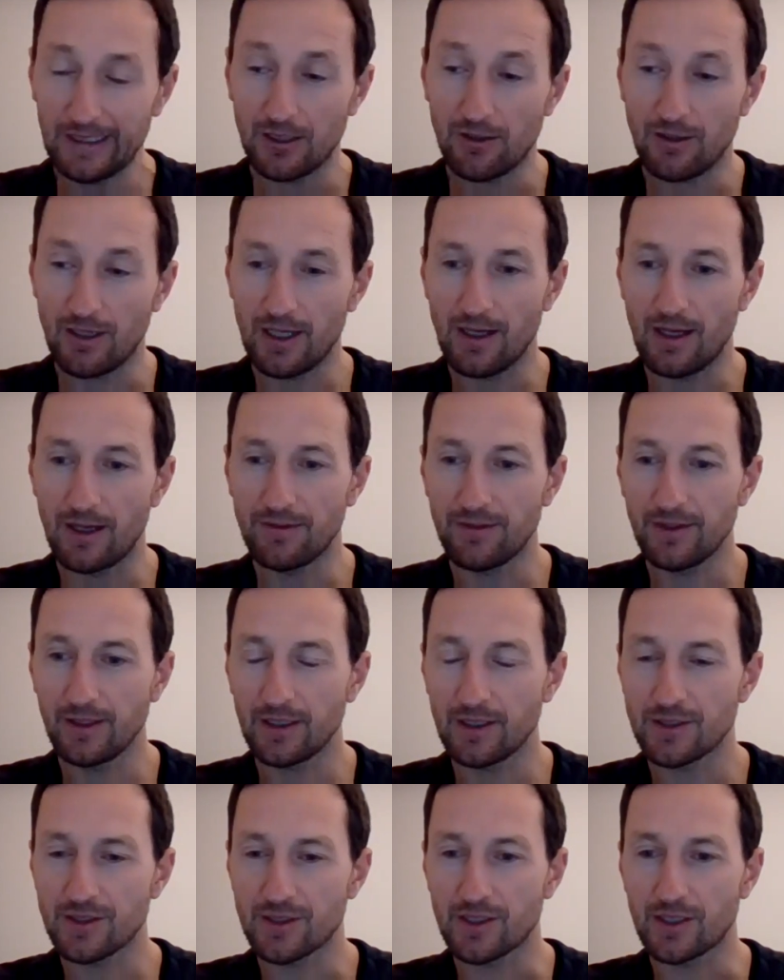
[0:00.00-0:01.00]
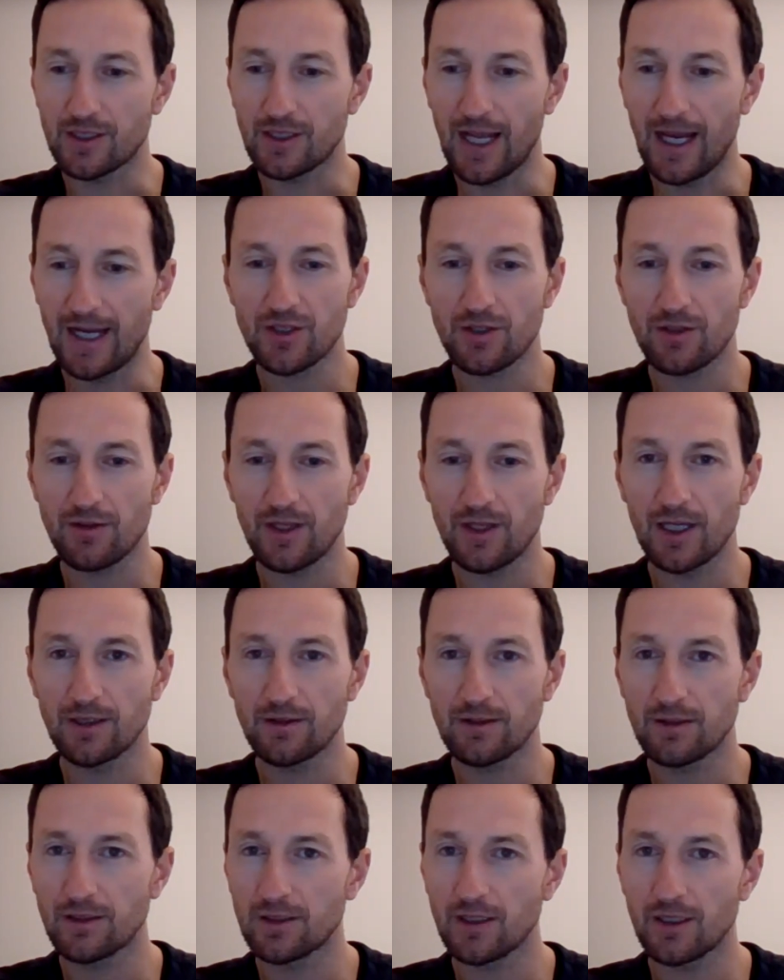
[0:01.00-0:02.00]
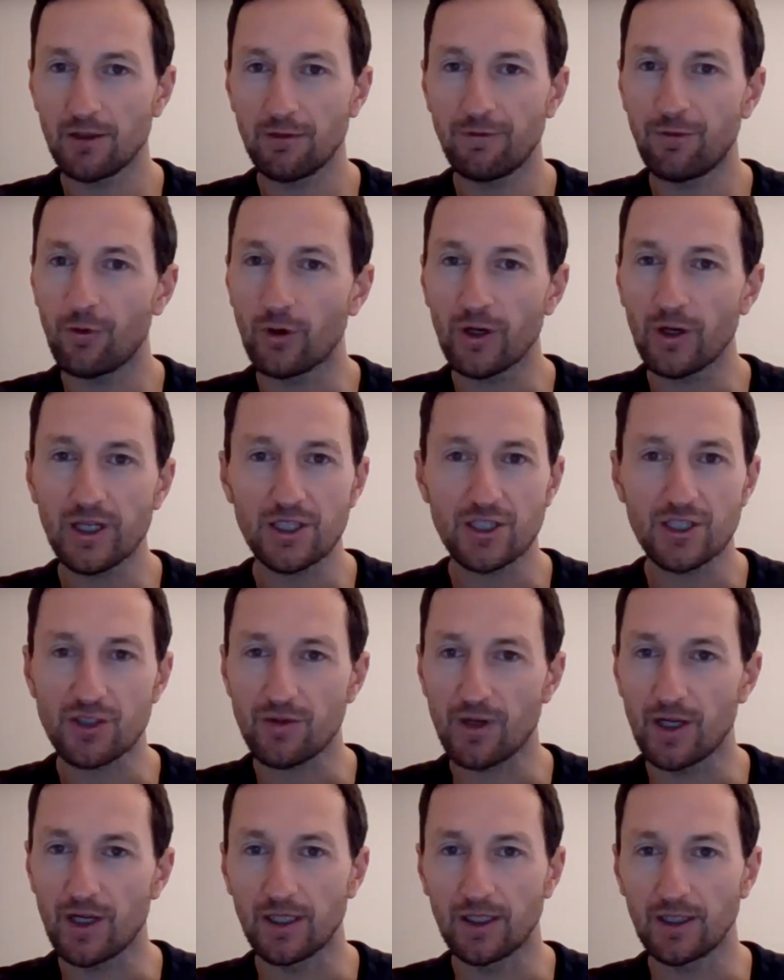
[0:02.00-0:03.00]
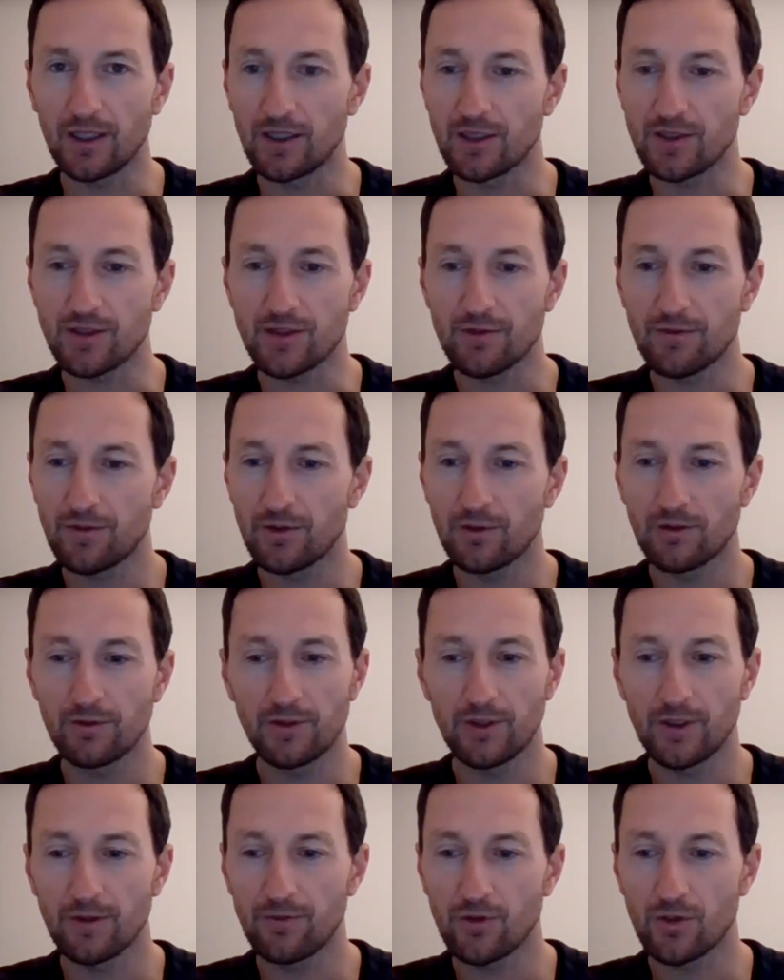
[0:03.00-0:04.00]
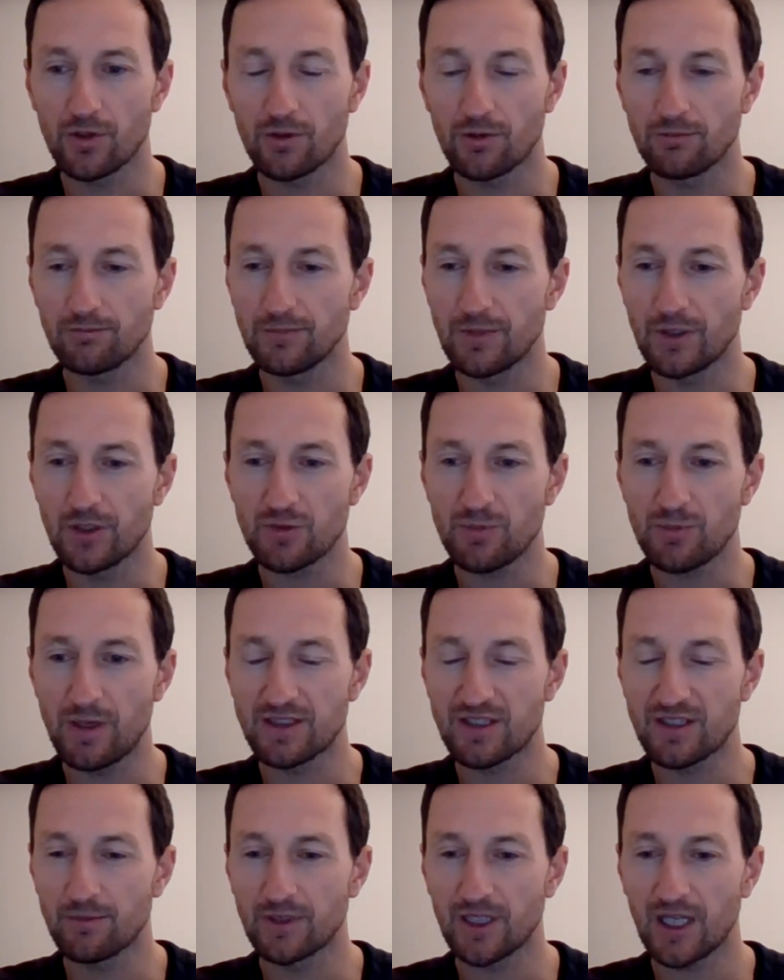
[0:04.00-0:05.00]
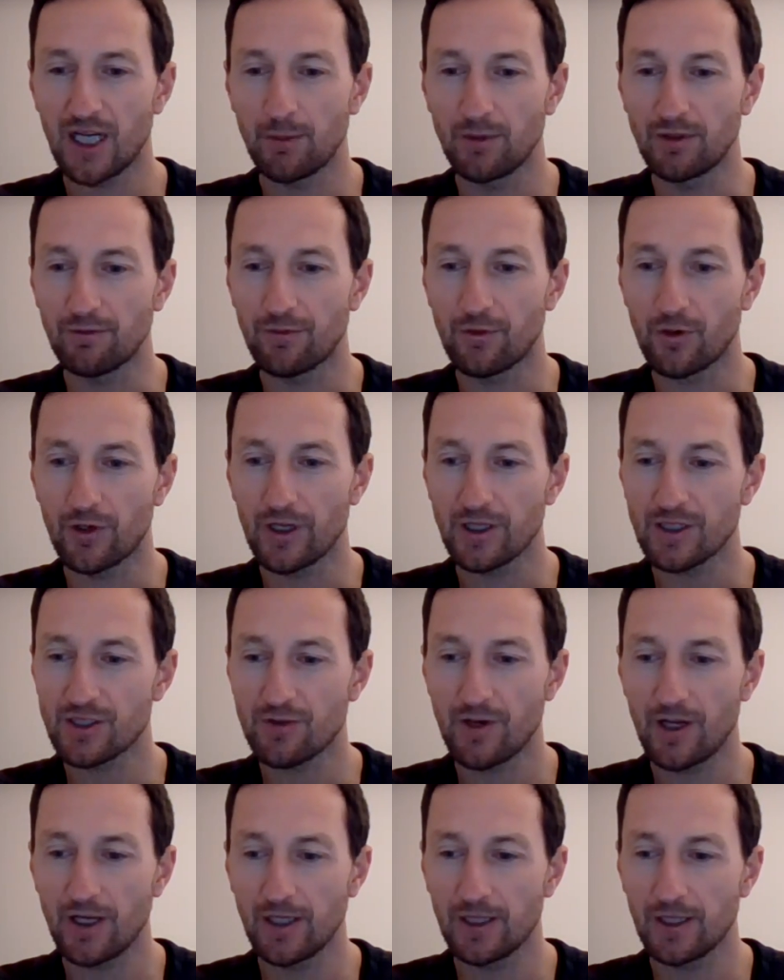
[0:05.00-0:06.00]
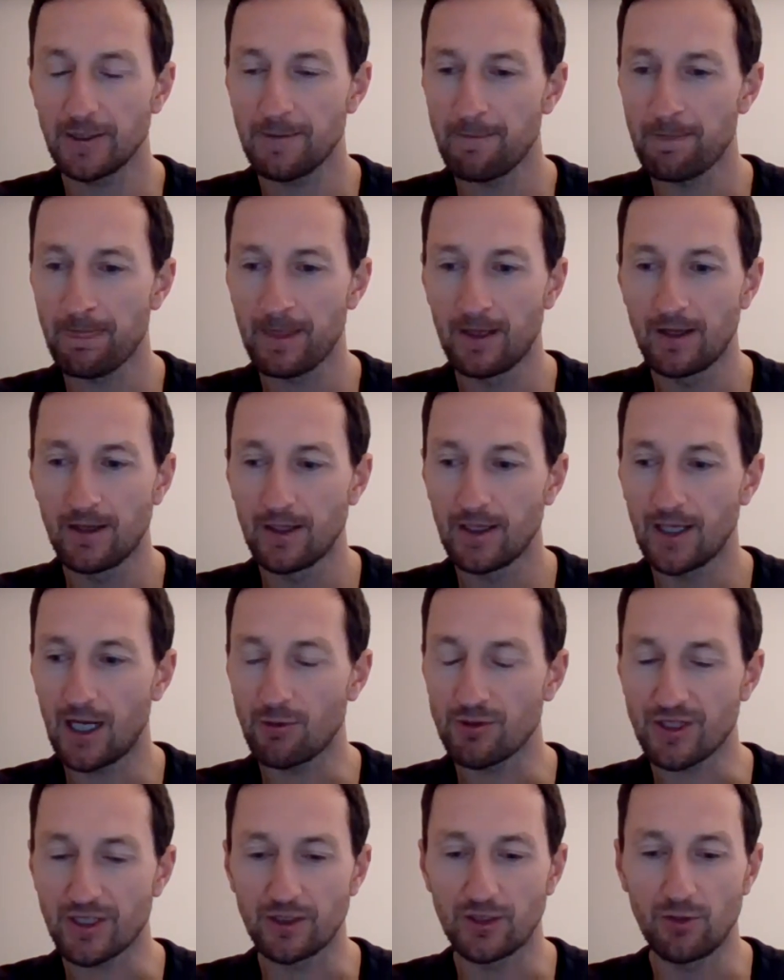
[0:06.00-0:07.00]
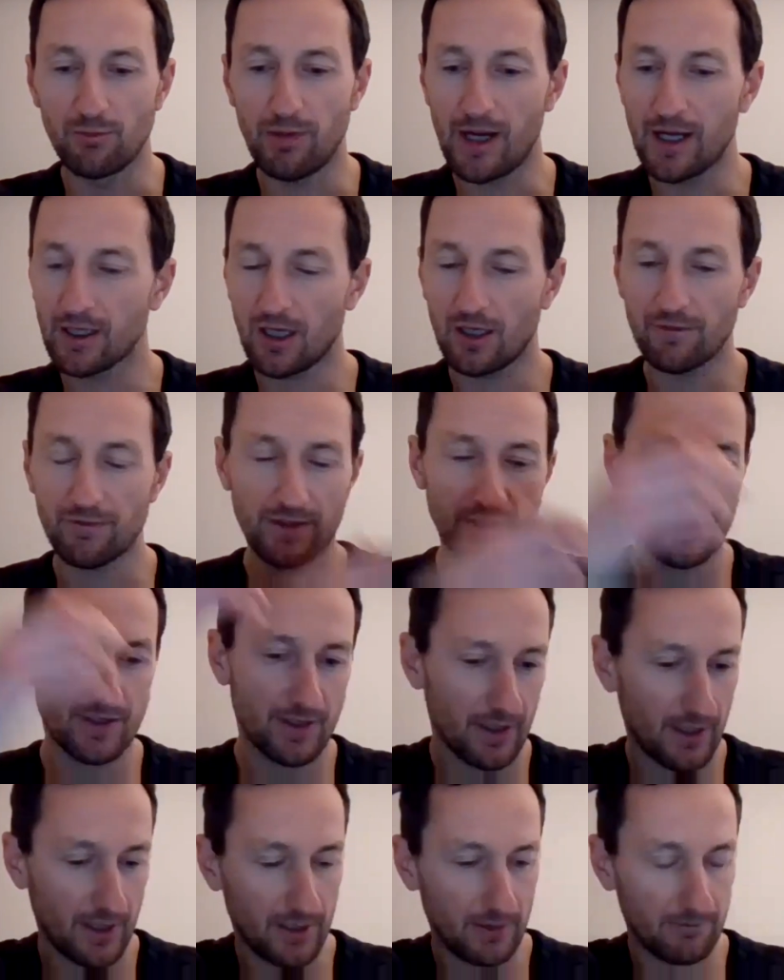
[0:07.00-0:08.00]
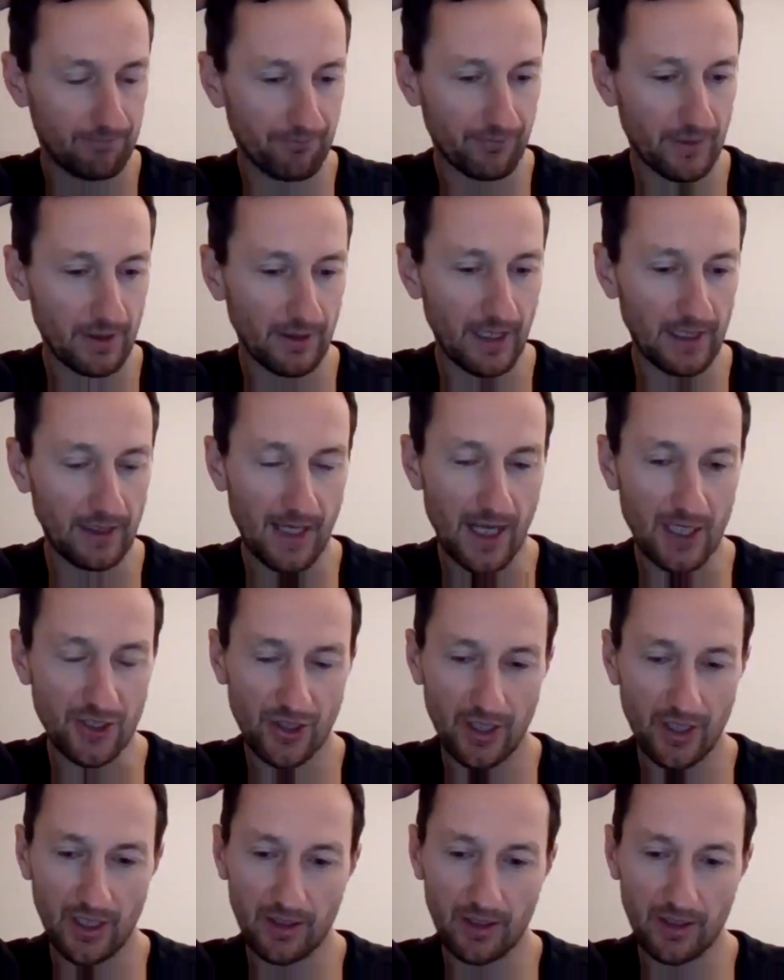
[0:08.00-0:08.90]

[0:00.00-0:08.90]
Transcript: I think it's headed in the direction that forex trading is. If you spend some time in forex trading, I was at a Dubai conference late last year.